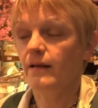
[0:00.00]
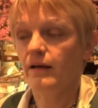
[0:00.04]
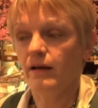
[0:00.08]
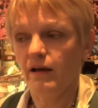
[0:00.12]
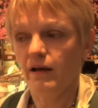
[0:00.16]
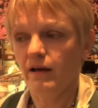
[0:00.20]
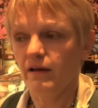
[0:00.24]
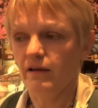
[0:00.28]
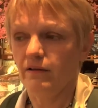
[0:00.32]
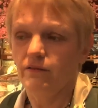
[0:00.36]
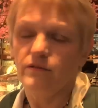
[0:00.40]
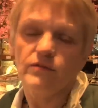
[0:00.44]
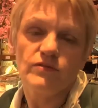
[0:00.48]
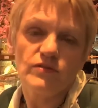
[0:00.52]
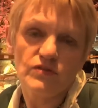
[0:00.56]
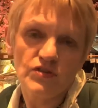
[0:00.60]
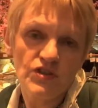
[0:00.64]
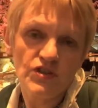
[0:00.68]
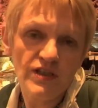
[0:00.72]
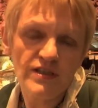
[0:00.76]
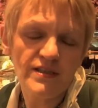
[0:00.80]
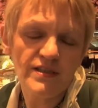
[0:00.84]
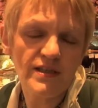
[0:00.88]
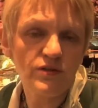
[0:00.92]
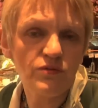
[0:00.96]
uh,
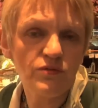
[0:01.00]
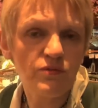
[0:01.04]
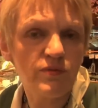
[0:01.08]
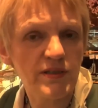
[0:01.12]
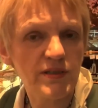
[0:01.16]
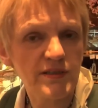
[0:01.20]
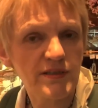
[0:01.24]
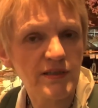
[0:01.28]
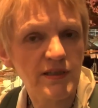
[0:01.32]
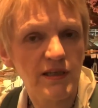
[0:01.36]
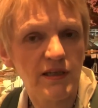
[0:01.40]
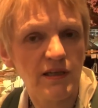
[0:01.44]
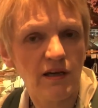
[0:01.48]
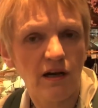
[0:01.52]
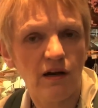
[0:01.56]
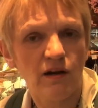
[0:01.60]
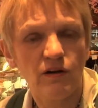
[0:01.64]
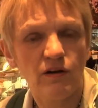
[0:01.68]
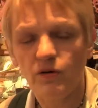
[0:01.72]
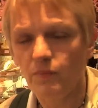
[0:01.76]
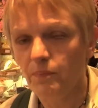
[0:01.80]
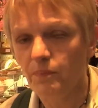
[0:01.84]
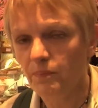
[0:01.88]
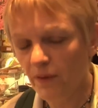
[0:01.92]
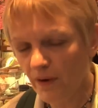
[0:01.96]
cheese and whiskey
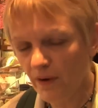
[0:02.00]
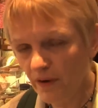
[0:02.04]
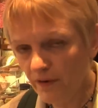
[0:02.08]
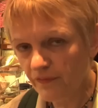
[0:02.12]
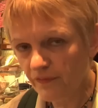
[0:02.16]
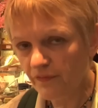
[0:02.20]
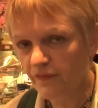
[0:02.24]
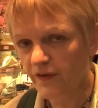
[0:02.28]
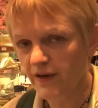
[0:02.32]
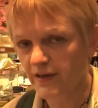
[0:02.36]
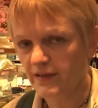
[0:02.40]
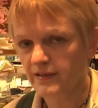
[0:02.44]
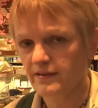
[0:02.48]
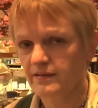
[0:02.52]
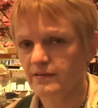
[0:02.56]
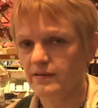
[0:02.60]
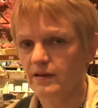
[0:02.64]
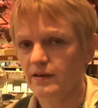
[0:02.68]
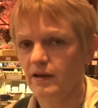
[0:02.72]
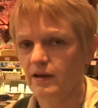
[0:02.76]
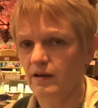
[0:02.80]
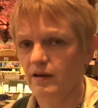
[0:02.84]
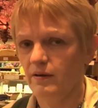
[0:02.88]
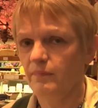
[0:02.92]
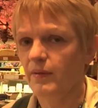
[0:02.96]
are a perfect
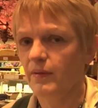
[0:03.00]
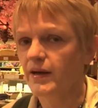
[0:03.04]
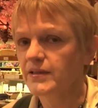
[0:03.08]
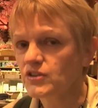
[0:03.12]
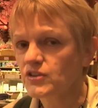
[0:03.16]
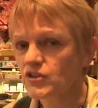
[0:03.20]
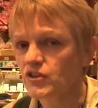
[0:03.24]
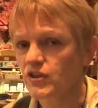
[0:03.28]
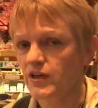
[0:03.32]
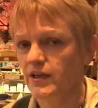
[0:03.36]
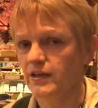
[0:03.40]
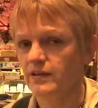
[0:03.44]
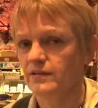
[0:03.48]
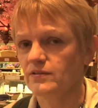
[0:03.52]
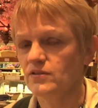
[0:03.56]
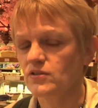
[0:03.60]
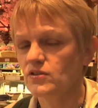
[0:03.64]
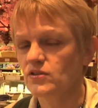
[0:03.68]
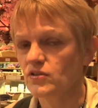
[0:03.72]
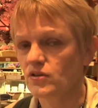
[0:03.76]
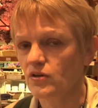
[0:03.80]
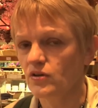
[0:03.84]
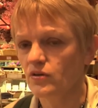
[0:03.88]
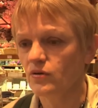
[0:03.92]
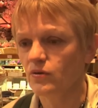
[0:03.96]
uh, matching.
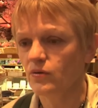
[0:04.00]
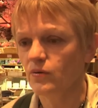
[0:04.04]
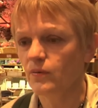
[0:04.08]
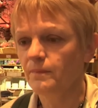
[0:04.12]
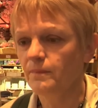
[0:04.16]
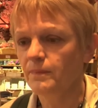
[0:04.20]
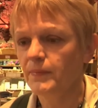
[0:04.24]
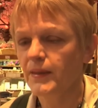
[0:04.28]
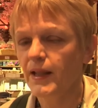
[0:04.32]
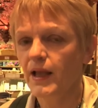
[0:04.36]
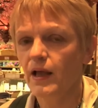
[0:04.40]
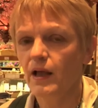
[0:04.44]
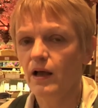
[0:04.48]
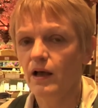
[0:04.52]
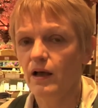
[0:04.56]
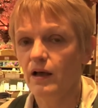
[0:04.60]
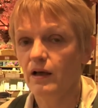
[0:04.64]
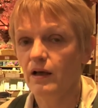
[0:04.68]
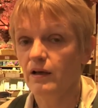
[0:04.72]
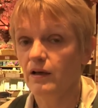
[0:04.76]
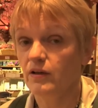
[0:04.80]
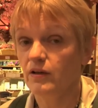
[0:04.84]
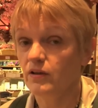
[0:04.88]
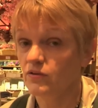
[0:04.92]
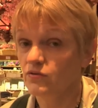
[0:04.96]
So
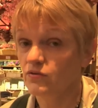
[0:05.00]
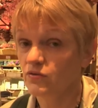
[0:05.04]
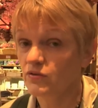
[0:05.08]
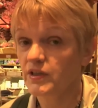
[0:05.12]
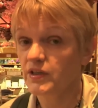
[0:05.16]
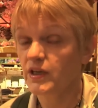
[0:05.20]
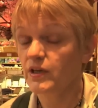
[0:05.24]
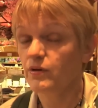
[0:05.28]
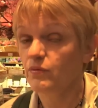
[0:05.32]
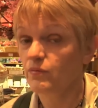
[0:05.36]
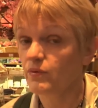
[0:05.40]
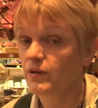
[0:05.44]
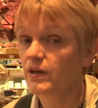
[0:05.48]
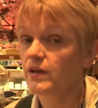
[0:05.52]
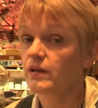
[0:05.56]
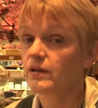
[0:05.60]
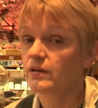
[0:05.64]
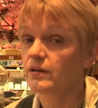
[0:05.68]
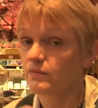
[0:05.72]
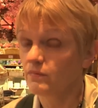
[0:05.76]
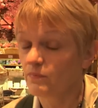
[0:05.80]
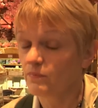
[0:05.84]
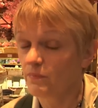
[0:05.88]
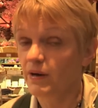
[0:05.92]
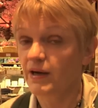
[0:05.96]
uh, today
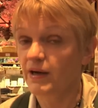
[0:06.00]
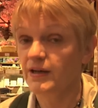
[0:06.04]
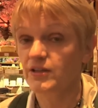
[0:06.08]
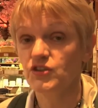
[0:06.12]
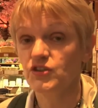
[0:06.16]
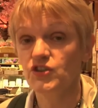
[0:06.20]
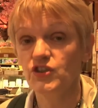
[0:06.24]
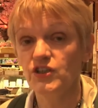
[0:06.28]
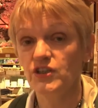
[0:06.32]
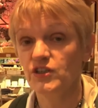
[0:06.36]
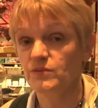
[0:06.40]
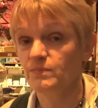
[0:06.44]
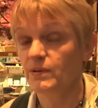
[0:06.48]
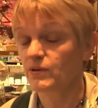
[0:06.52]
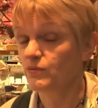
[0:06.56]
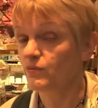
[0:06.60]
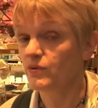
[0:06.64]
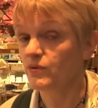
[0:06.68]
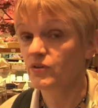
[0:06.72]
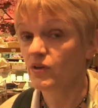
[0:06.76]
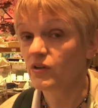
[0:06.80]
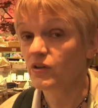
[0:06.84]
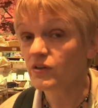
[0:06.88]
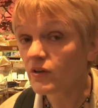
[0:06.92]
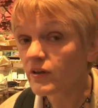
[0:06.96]
we'll buy cheese, but we're
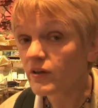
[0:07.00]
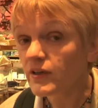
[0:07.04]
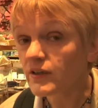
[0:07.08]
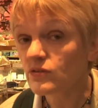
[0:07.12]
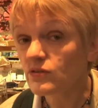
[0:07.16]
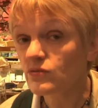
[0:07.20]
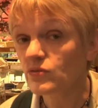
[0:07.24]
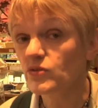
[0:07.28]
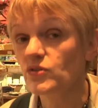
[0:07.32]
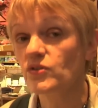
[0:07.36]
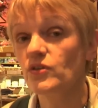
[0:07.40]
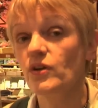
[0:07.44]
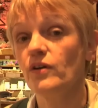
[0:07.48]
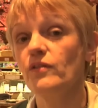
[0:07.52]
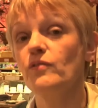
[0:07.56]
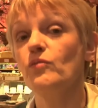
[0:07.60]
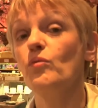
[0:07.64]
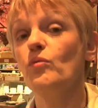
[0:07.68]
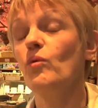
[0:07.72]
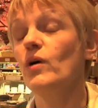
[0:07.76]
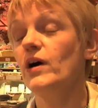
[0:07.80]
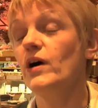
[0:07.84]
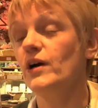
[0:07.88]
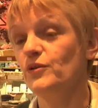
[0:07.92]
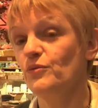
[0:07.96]
not going to serve
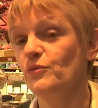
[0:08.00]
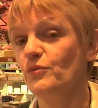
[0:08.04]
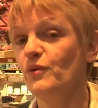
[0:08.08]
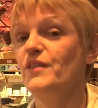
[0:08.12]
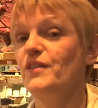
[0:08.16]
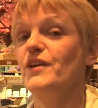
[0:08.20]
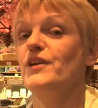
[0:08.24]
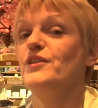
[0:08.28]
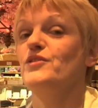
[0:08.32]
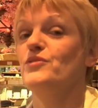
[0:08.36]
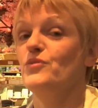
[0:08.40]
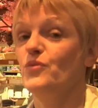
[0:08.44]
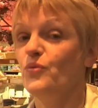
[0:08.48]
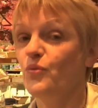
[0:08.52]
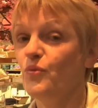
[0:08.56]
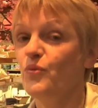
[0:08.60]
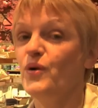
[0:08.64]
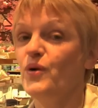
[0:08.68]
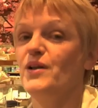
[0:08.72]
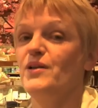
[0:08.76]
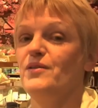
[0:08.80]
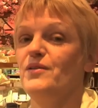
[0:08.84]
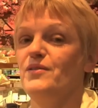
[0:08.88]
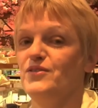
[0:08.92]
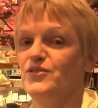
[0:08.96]
wine with it.
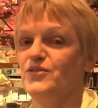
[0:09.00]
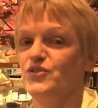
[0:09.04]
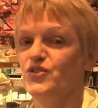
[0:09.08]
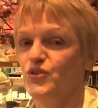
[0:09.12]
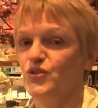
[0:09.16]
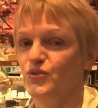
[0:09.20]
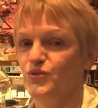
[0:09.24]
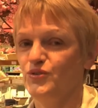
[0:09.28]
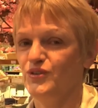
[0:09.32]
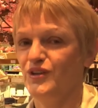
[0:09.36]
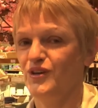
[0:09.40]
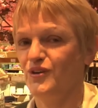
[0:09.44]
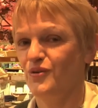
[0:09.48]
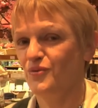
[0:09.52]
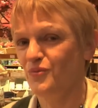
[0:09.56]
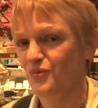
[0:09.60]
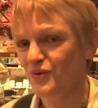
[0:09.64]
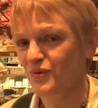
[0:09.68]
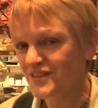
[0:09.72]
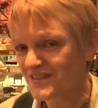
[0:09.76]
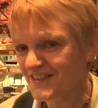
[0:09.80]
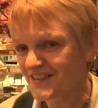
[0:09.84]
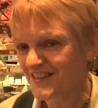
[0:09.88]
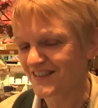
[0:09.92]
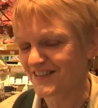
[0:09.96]
We'll choose our
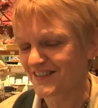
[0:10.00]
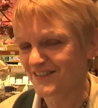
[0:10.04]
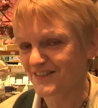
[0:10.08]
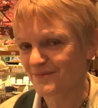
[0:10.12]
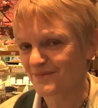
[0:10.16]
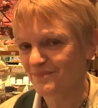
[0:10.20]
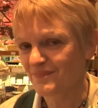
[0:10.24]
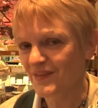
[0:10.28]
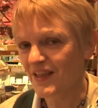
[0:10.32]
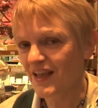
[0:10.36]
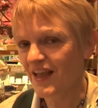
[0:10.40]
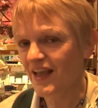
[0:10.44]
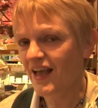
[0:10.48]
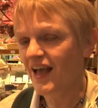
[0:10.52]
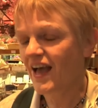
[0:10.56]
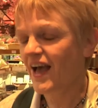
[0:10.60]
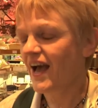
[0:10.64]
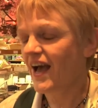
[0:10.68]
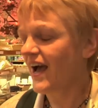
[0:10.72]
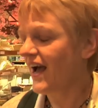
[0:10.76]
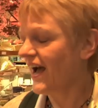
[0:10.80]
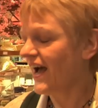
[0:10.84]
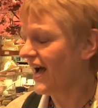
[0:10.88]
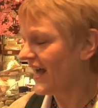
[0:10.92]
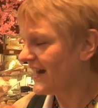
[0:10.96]
whiskies.
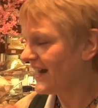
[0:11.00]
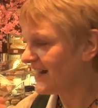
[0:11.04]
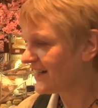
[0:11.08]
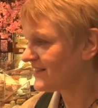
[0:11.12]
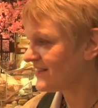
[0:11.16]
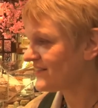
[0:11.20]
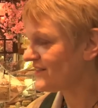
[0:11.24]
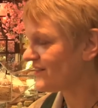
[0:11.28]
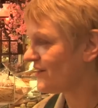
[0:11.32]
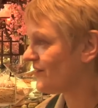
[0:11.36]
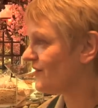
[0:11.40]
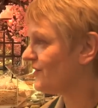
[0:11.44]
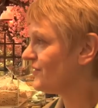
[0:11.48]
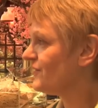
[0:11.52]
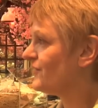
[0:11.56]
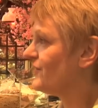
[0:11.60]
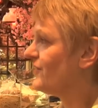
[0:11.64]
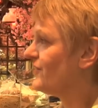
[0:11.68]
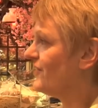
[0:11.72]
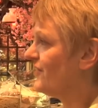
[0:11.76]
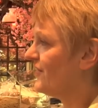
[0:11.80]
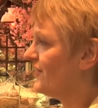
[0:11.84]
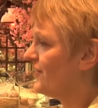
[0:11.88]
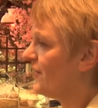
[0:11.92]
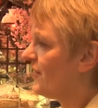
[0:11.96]
Uh,
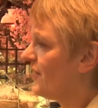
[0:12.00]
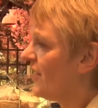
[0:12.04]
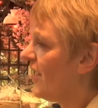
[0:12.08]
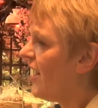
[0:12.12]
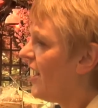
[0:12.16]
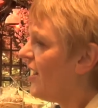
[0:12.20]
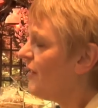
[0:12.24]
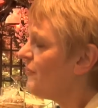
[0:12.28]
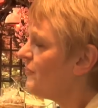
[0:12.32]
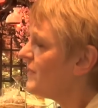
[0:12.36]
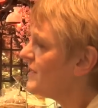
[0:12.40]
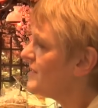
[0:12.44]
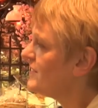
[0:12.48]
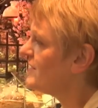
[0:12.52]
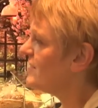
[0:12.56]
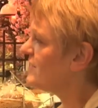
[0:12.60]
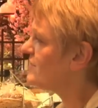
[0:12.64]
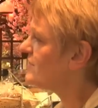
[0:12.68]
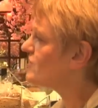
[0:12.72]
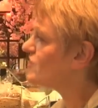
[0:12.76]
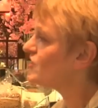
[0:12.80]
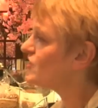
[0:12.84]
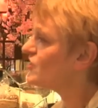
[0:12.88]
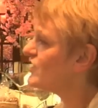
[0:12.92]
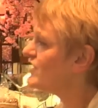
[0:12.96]
Alexandre, how many
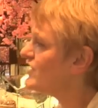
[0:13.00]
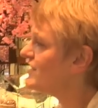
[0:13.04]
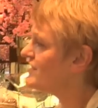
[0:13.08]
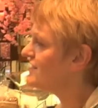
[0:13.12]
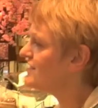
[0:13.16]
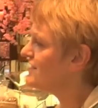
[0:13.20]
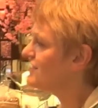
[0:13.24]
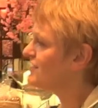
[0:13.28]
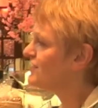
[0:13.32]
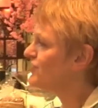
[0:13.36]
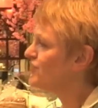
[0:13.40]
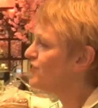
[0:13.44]
cheeses